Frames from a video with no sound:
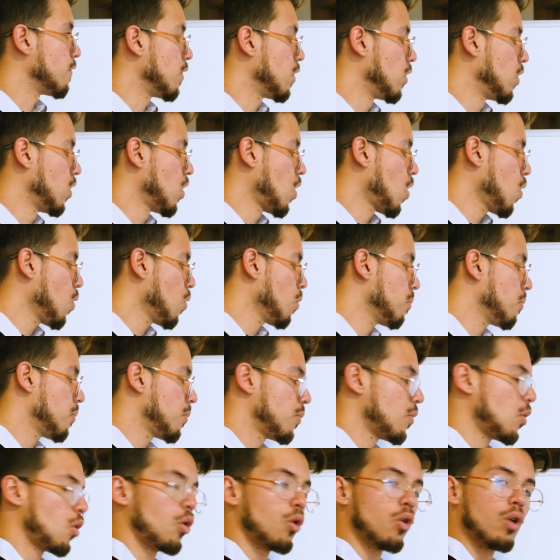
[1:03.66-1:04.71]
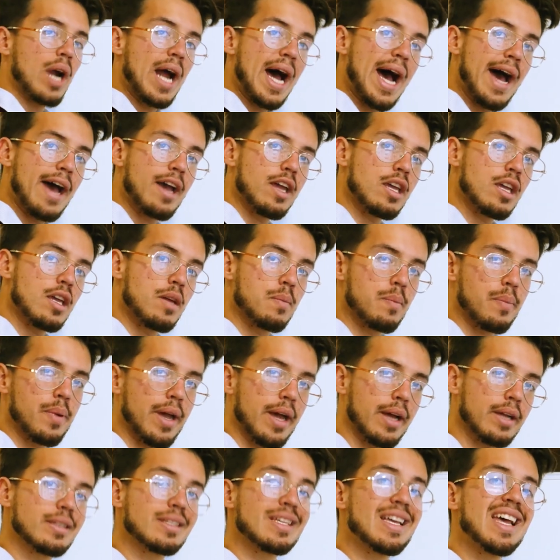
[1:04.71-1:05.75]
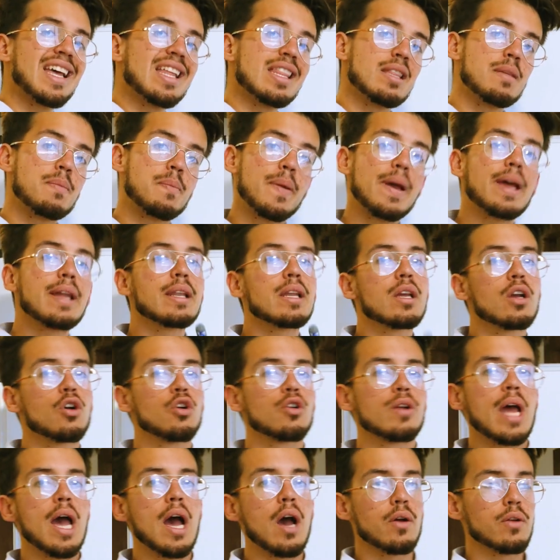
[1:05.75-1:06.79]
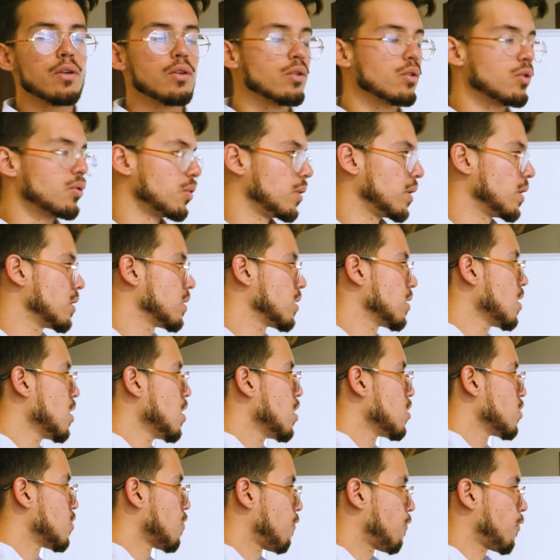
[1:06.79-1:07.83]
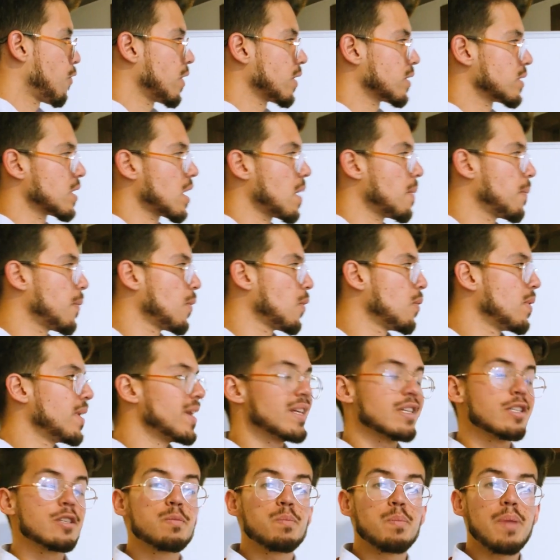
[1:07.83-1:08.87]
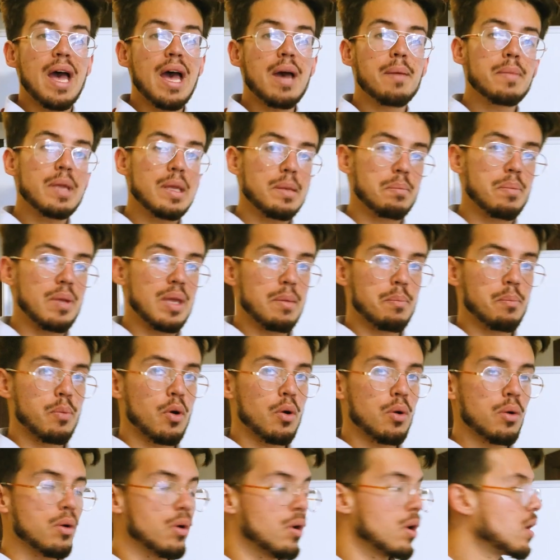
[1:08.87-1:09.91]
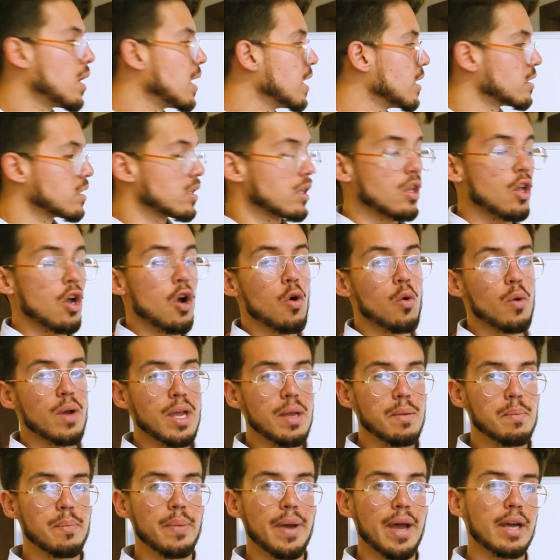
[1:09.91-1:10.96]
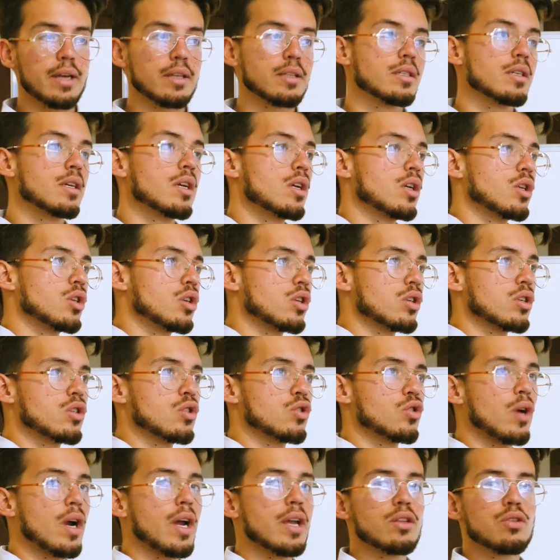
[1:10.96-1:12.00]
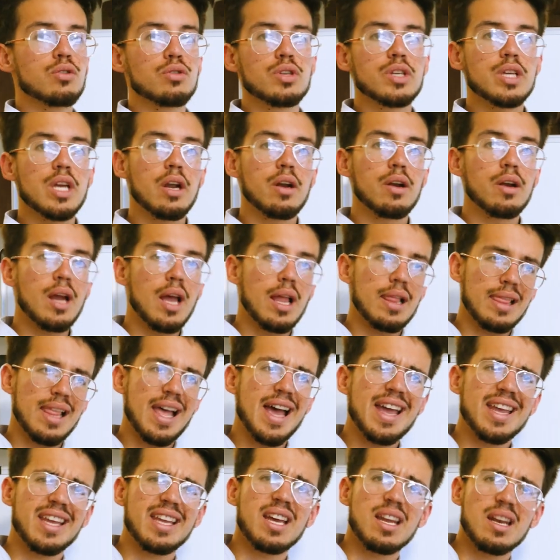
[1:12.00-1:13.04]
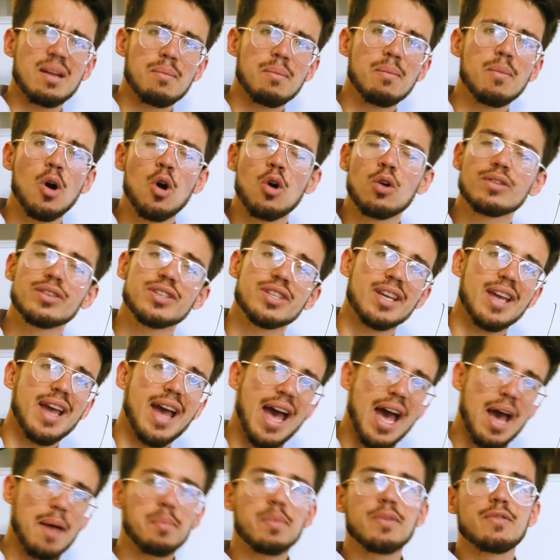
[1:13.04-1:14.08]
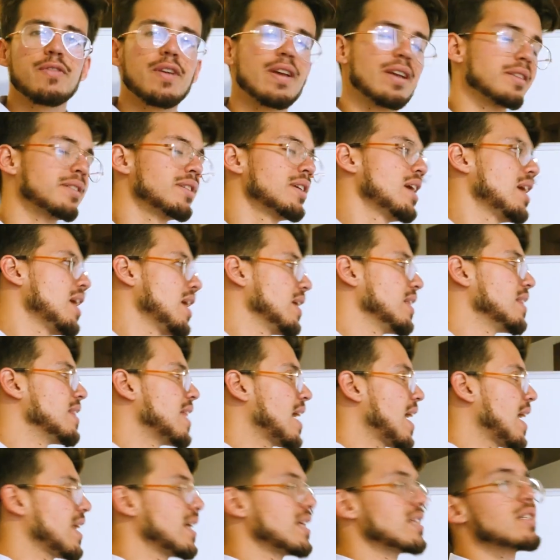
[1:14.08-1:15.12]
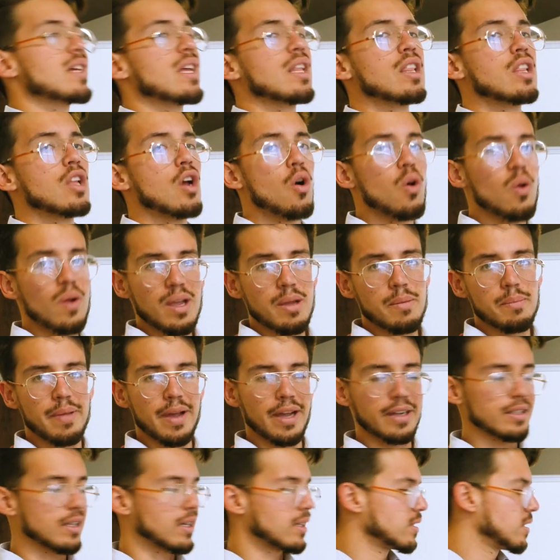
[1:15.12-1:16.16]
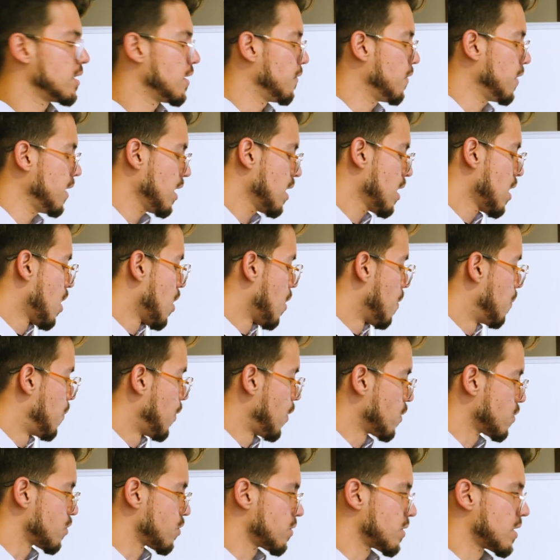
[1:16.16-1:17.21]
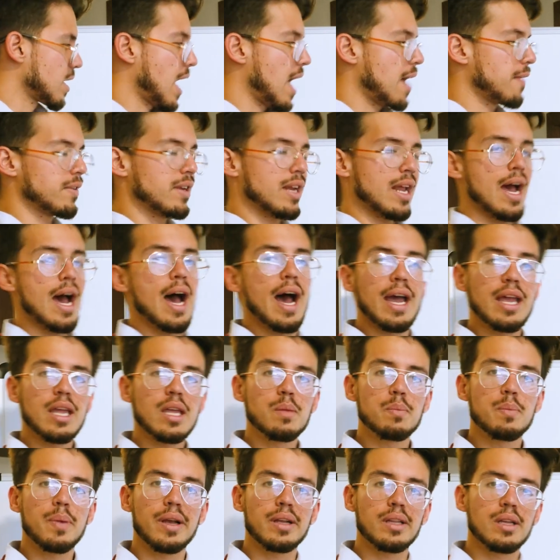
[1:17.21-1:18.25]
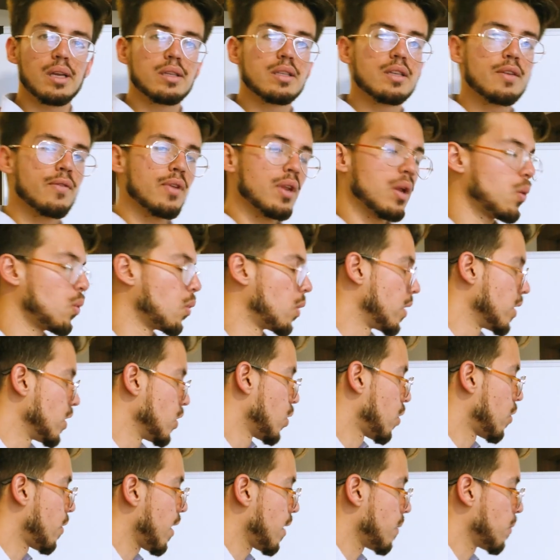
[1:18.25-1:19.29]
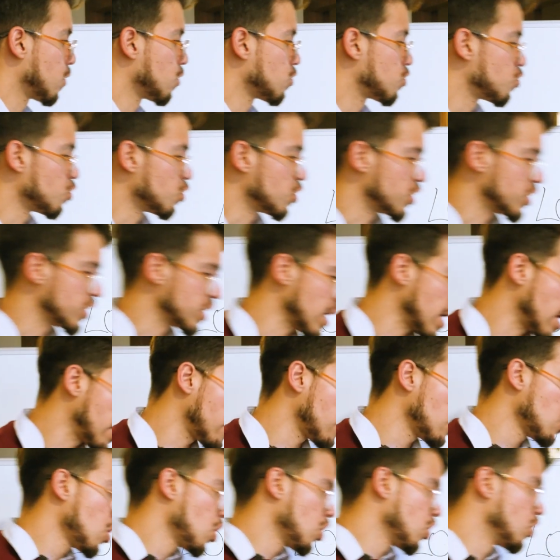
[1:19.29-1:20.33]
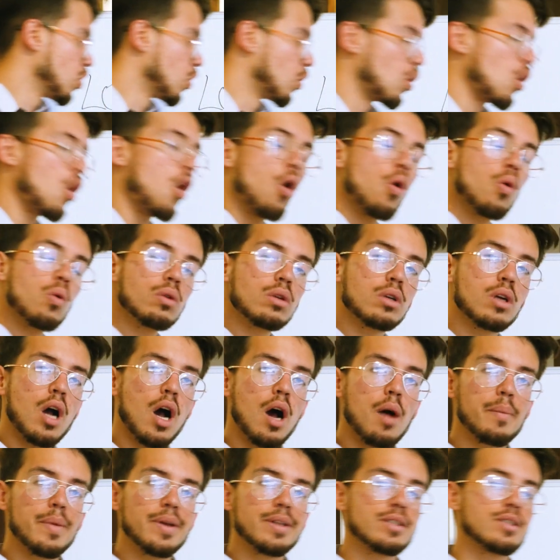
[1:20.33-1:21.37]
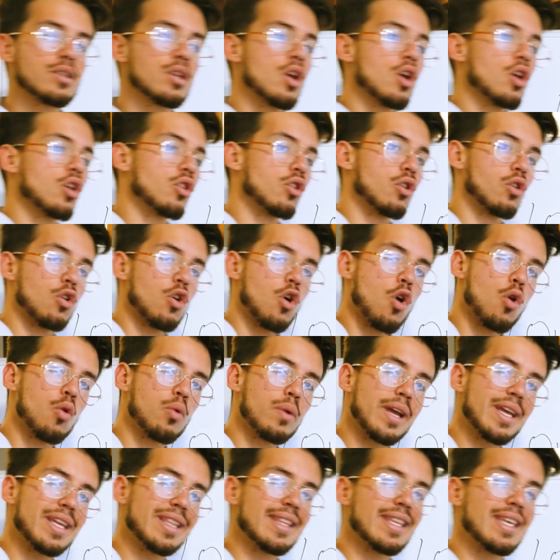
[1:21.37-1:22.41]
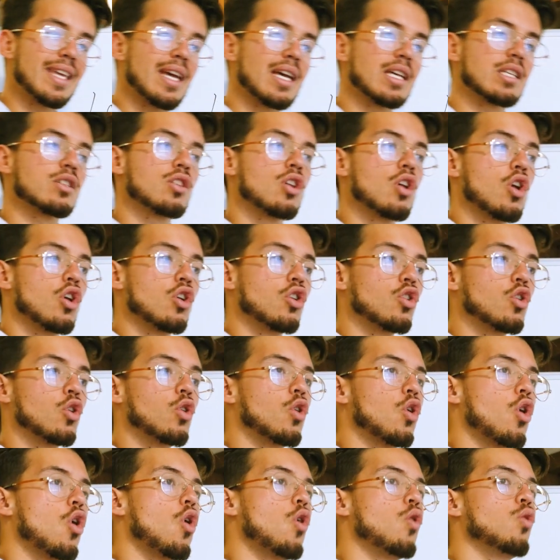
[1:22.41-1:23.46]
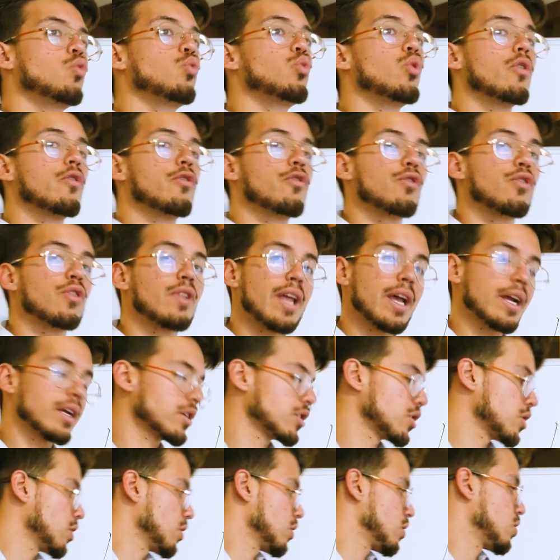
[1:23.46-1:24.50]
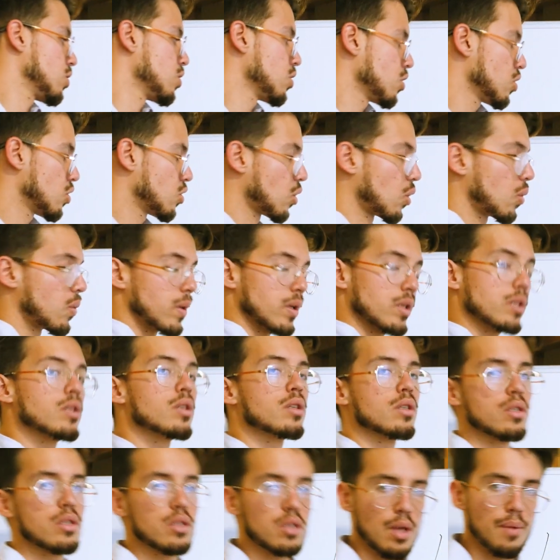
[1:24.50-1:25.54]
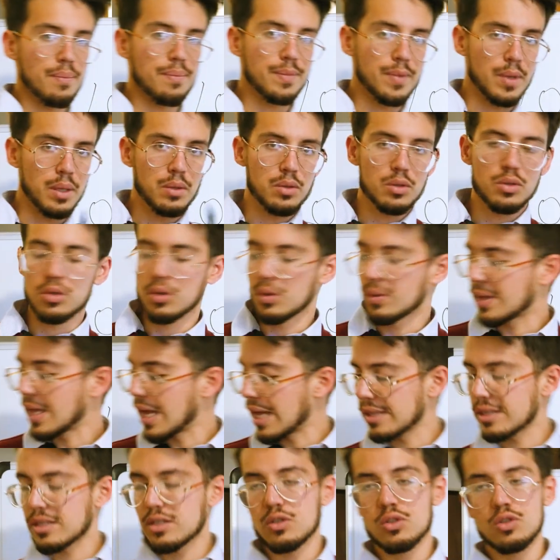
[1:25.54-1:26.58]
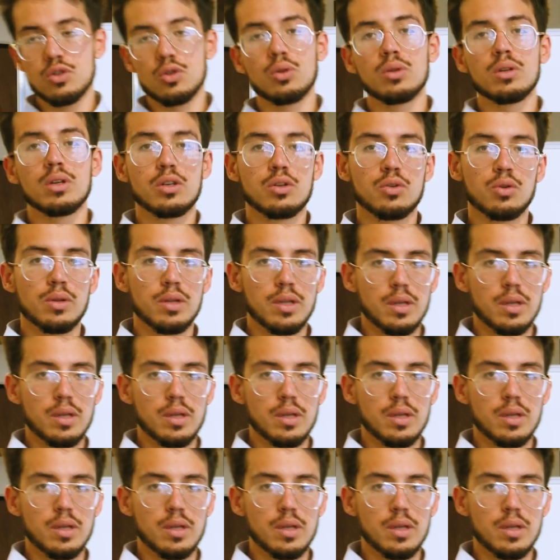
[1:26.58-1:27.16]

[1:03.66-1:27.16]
low or high impact depending on how you do it. So for example, spamming people is low impact. Just trying to share a like, an emoji, a happy face, that is a low impact activity versus having a high impact activity where you're able to share your own comments, your own ideas, your own reflections towards something. So that's truly